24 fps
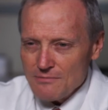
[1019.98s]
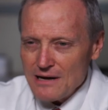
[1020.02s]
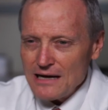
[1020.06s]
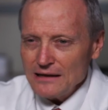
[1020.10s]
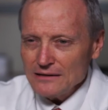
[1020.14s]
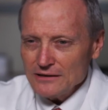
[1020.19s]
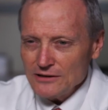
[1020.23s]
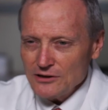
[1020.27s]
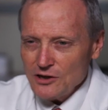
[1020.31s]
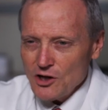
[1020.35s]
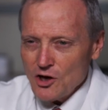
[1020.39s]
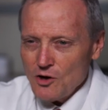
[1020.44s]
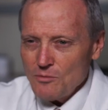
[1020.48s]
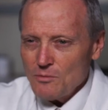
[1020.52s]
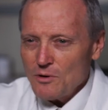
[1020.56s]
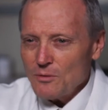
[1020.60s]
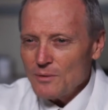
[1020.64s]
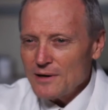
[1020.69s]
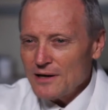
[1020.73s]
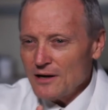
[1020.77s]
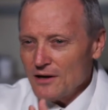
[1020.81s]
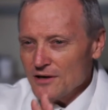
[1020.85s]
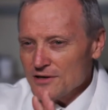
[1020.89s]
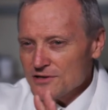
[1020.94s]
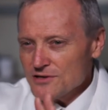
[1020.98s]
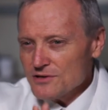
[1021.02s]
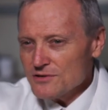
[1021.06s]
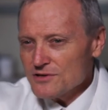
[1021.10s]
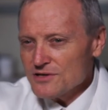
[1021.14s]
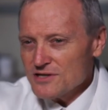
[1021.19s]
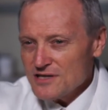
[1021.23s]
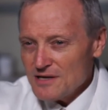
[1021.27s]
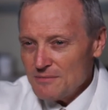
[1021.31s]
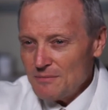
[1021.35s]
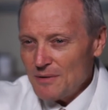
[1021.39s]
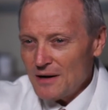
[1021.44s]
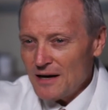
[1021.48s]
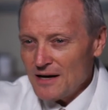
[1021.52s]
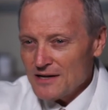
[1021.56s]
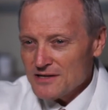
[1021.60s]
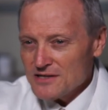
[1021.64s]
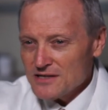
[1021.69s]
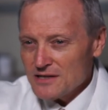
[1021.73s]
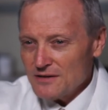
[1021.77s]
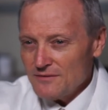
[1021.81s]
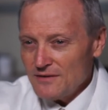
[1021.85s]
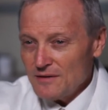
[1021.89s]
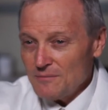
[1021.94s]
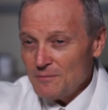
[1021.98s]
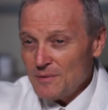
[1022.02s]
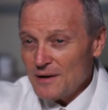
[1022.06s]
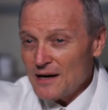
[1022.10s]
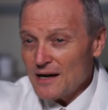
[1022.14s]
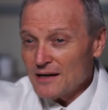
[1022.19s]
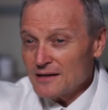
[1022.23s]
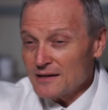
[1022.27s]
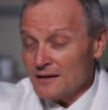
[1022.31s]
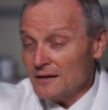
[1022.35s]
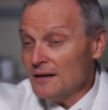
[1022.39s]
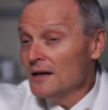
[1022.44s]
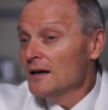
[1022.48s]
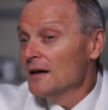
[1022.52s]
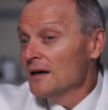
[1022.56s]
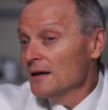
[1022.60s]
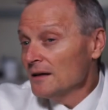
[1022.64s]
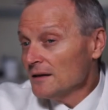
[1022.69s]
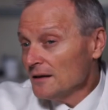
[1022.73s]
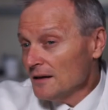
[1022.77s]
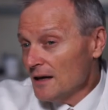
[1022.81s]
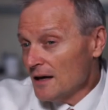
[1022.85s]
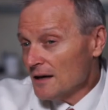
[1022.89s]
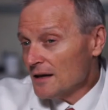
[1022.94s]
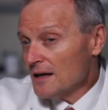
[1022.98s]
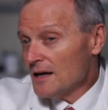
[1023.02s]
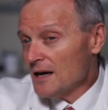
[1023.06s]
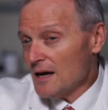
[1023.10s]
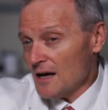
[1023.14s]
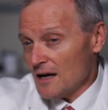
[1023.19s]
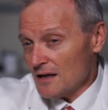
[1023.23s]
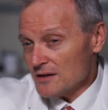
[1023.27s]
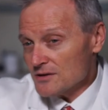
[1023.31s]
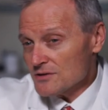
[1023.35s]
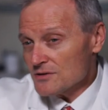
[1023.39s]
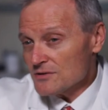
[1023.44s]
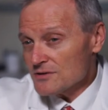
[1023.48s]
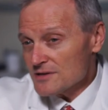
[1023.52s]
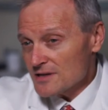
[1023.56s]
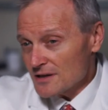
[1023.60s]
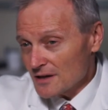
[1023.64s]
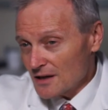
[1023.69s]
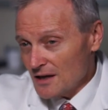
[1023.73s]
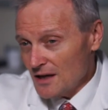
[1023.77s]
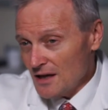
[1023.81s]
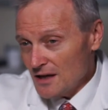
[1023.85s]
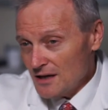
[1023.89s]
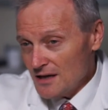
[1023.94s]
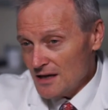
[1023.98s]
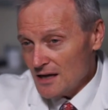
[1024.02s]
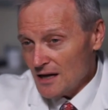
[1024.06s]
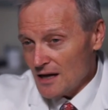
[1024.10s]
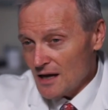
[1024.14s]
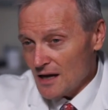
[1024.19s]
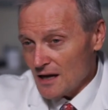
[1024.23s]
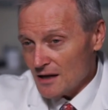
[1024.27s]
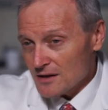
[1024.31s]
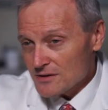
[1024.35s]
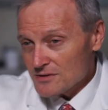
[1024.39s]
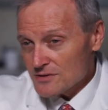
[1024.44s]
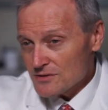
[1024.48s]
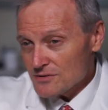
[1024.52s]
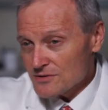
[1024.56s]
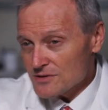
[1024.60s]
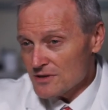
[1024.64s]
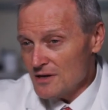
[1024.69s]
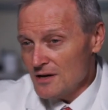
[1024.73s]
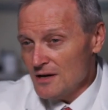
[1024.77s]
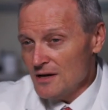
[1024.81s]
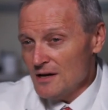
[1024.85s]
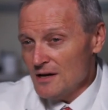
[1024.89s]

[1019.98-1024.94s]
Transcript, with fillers: melanoma. We also see positive impact in lung cancers and kidney cancers.